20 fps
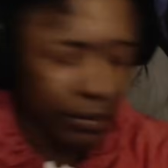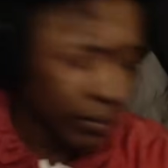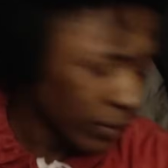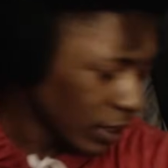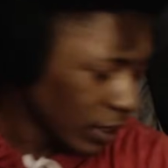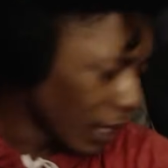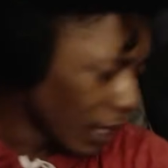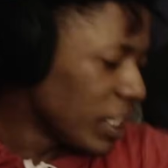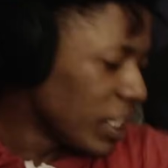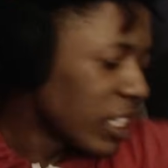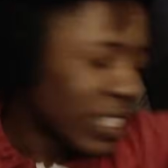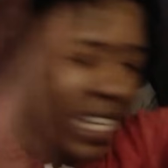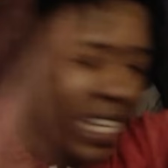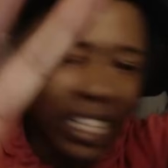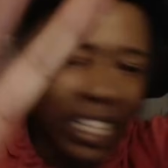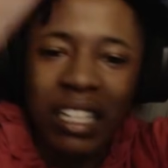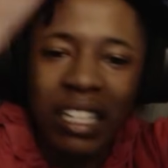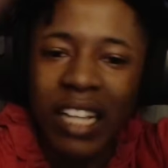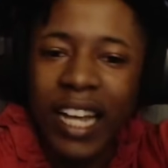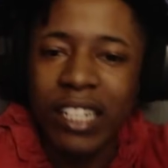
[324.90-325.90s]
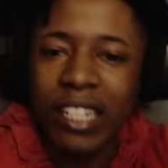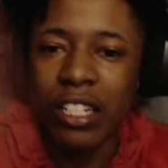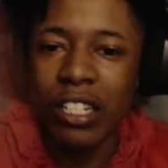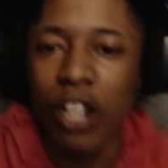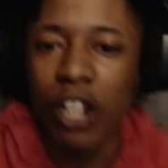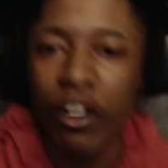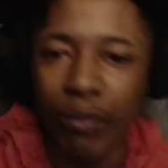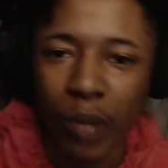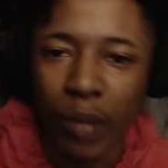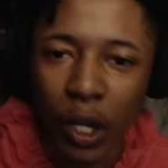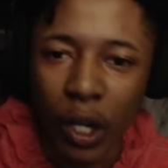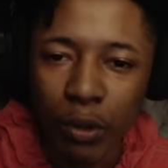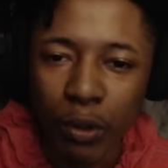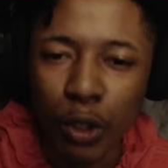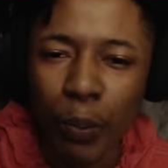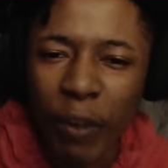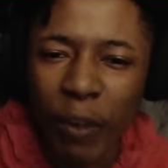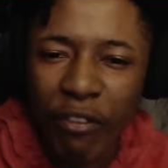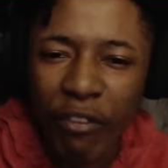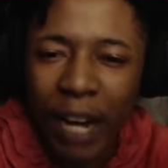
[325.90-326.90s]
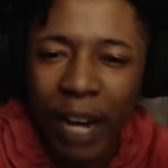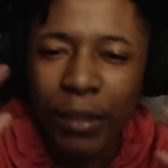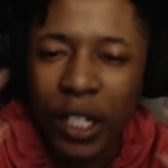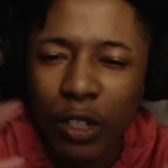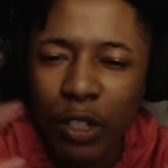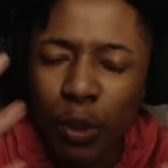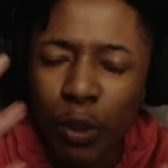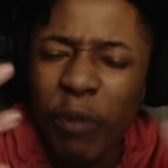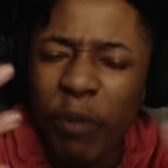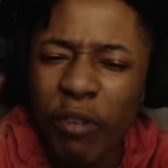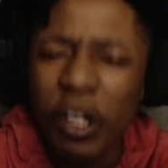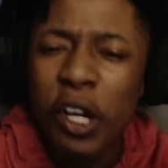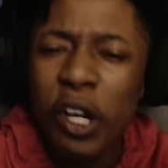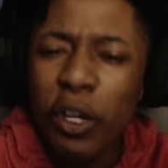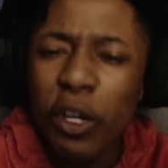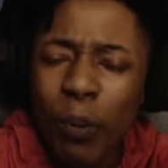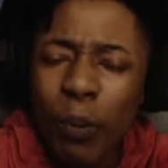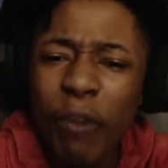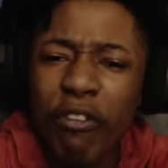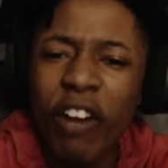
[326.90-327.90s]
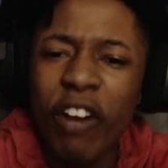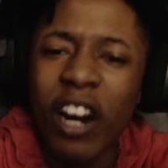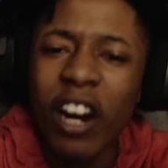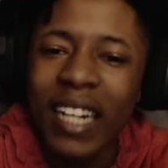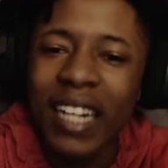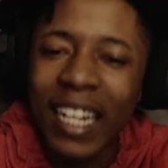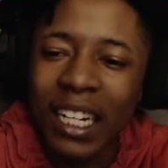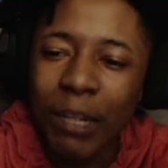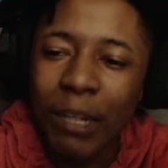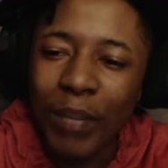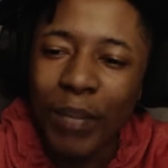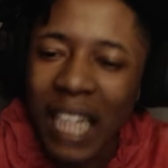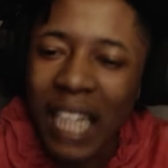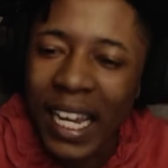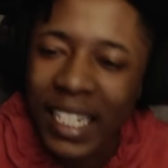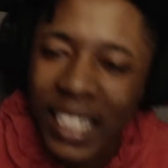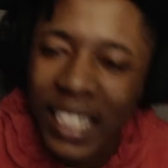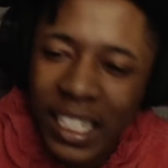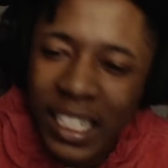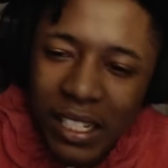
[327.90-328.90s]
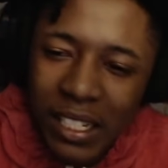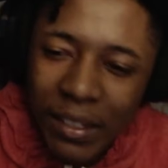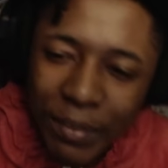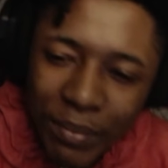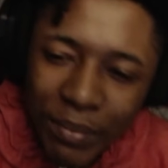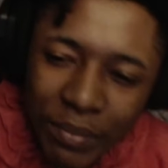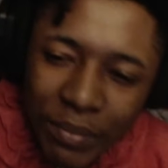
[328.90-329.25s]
Let me just take the glasses off, bro. You prefer a nigga to be like this?